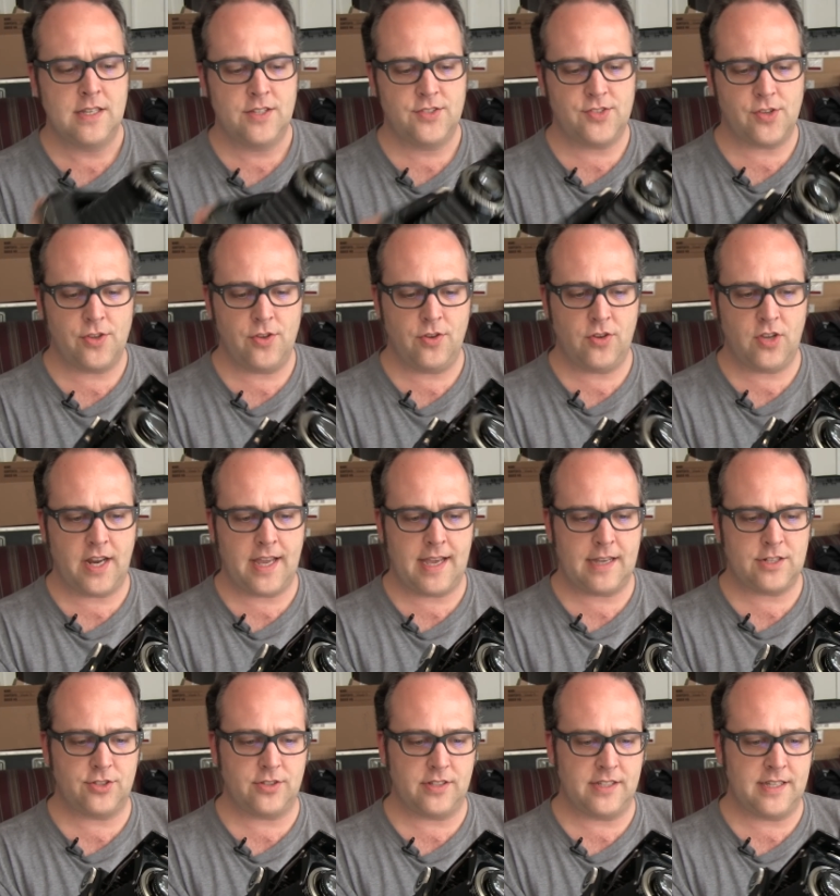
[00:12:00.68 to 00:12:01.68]
So you could
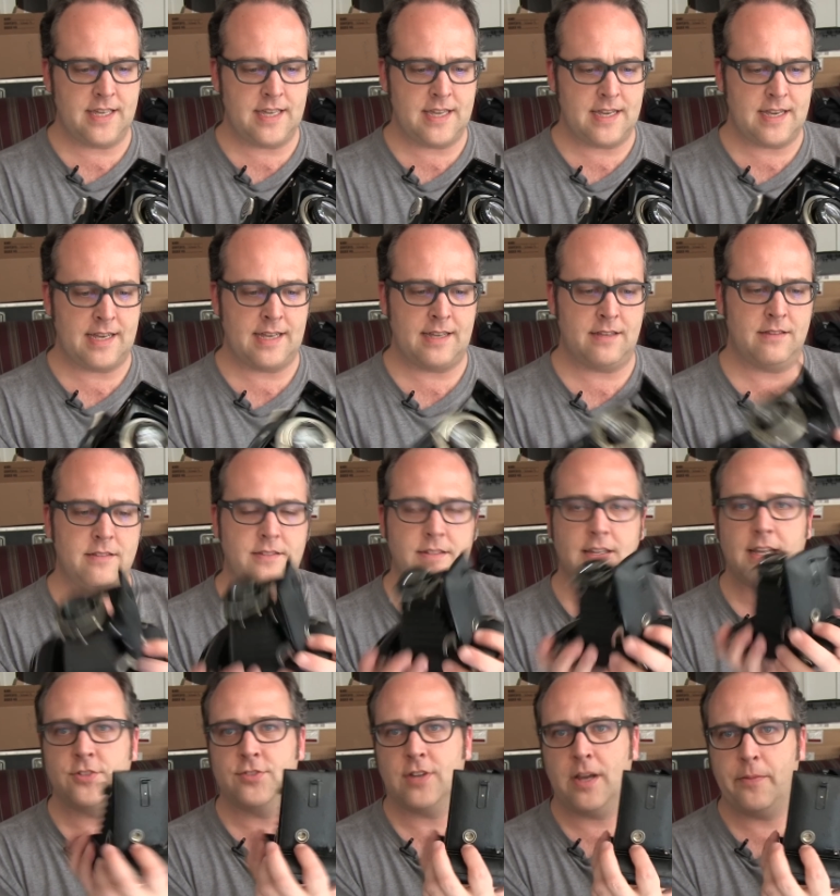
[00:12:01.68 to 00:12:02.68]
actually, uh, it's
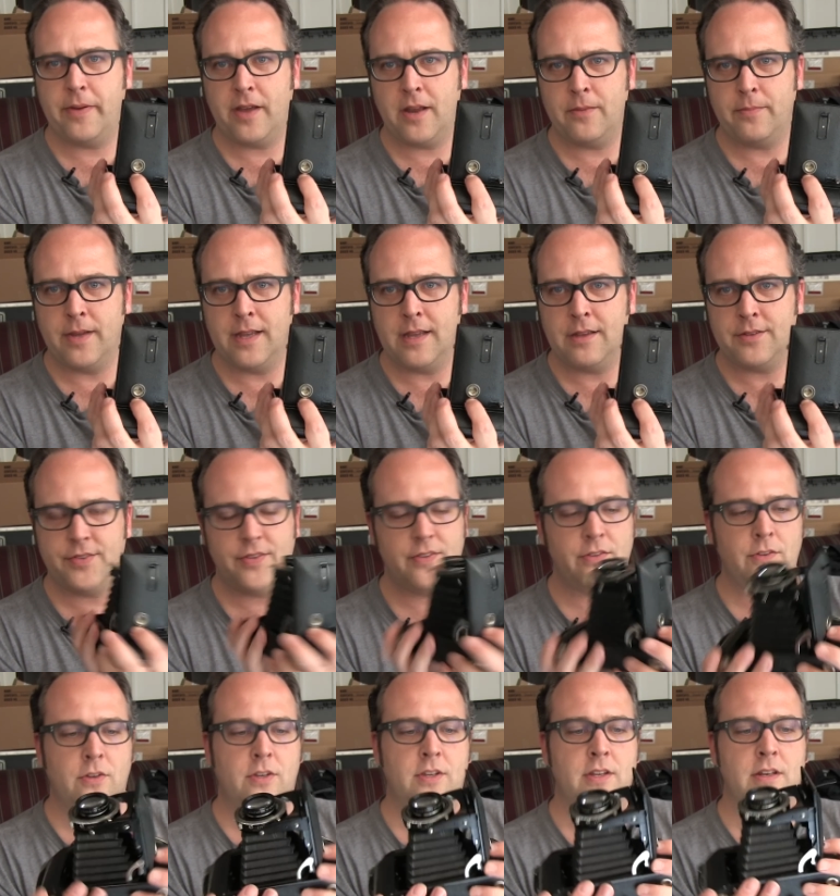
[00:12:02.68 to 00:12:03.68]
got tripod mount.
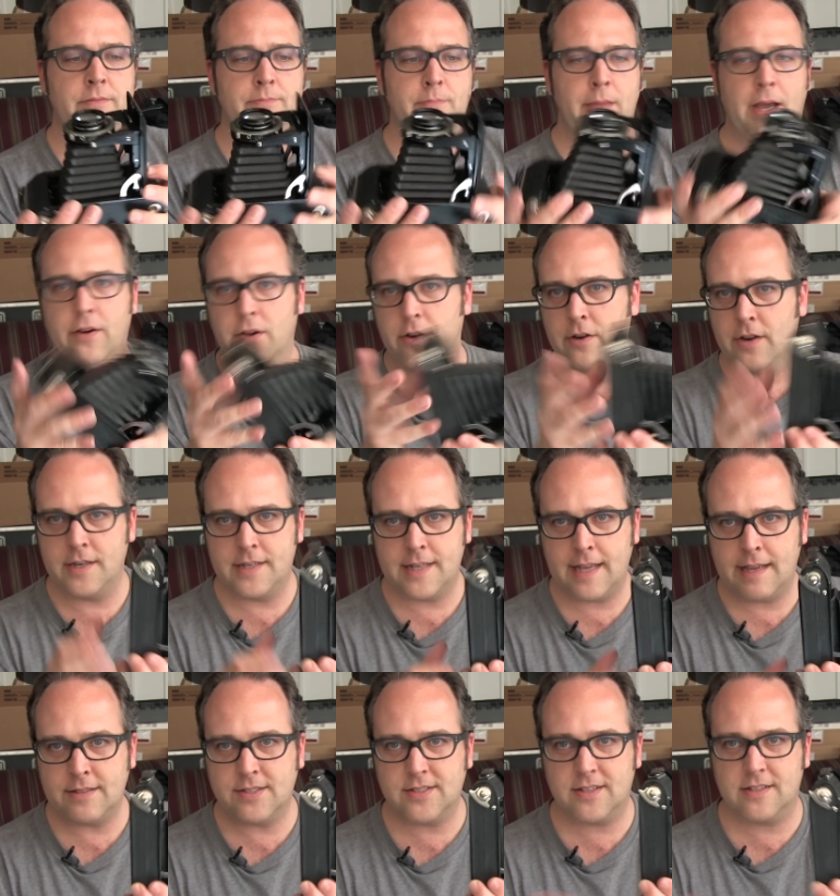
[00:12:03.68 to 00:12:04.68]
You could mount it on a
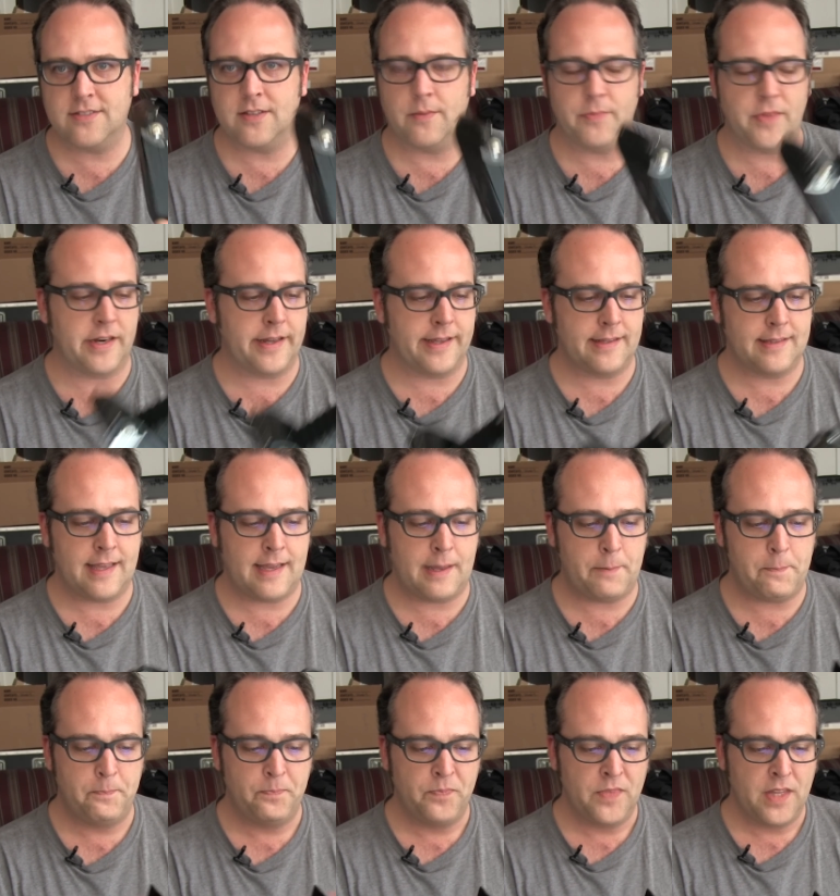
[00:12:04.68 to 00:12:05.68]
desk, something like
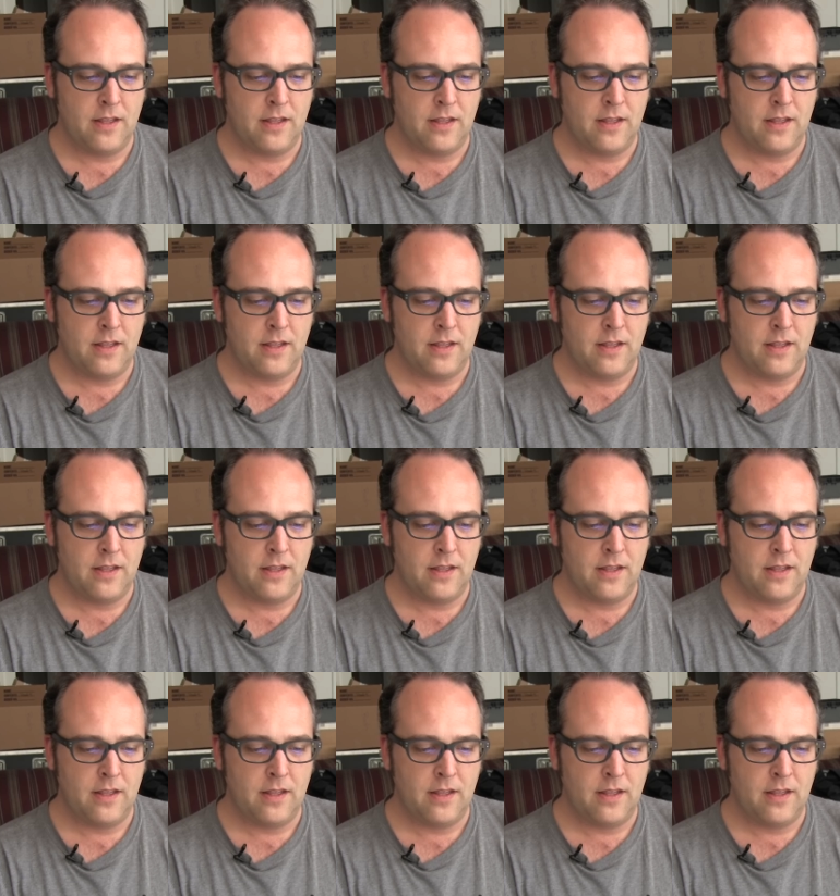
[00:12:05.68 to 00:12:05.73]
that.